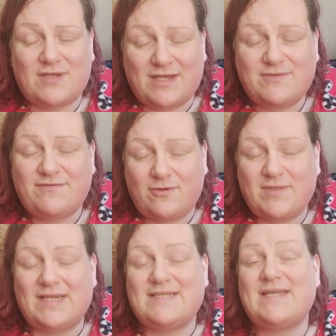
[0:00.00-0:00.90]
as I'm
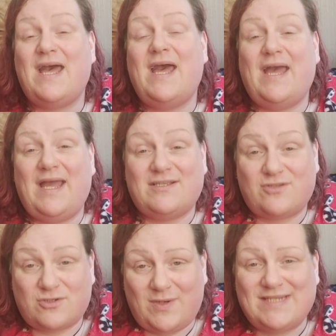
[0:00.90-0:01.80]
filming this, it's
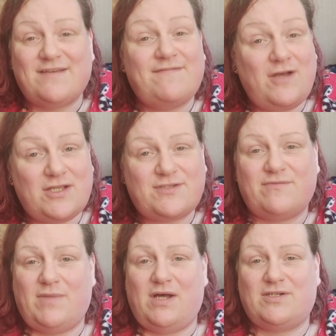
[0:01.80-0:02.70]
the 21st
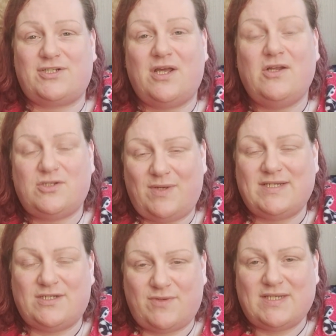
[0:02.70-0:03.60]
of March
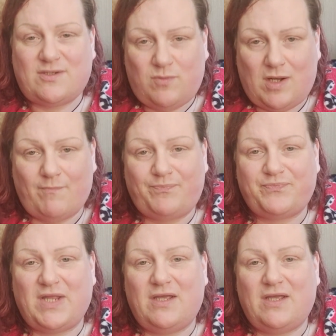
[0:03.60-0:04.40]
2021.